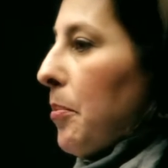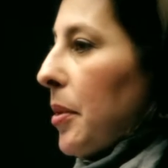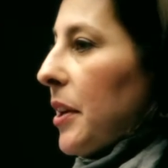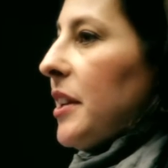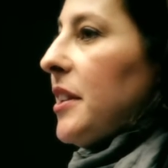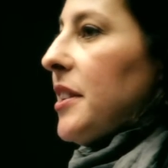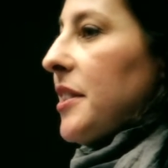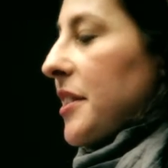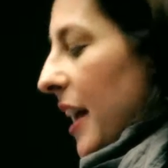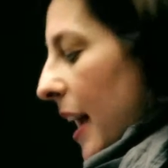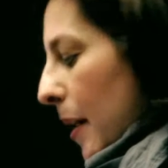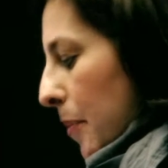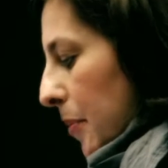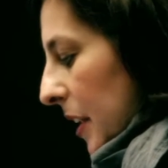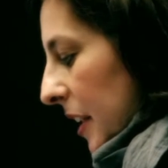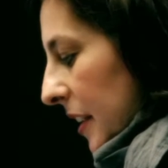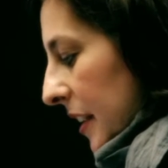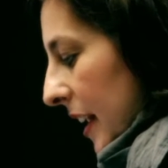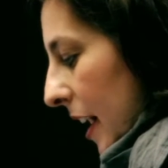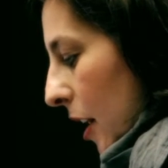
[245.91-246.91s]
but it is
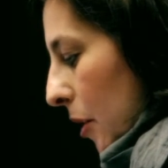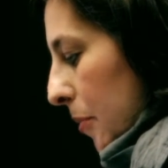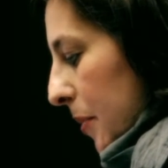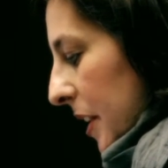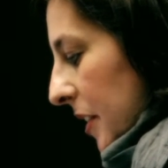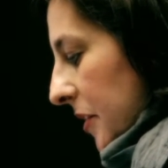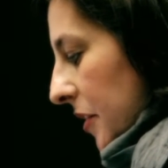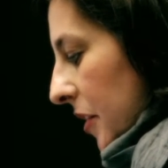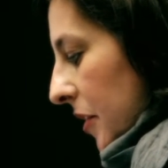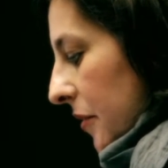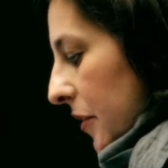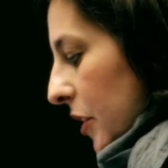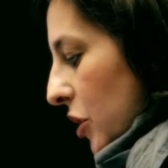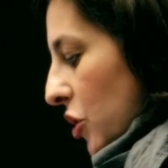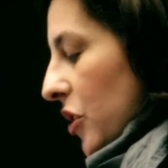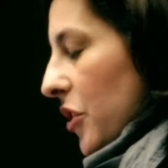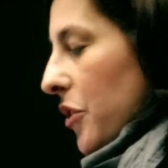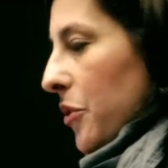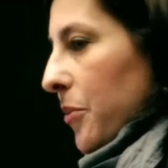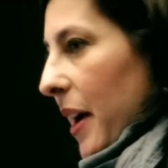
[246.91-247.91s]
happening now because of the
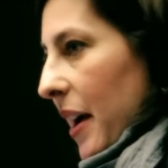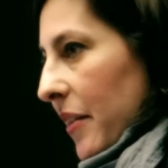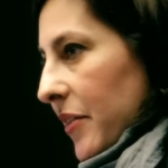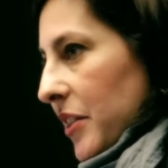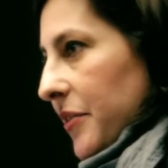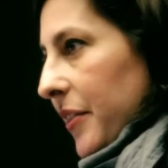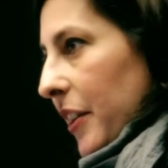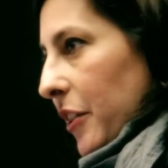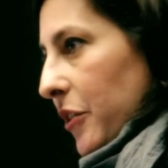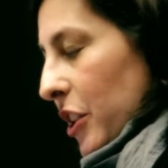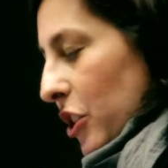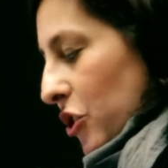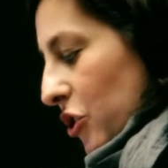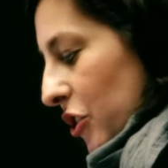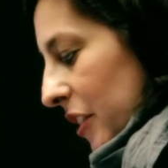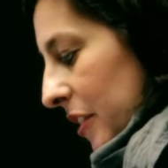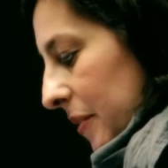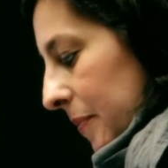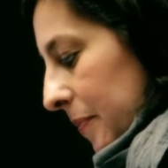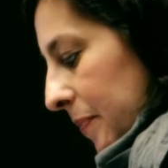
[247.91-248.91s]
vision of the Rabbits
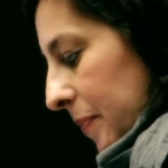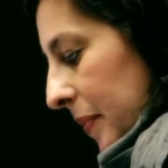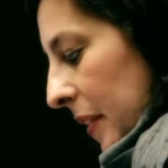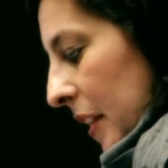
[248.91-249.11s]
Foundation.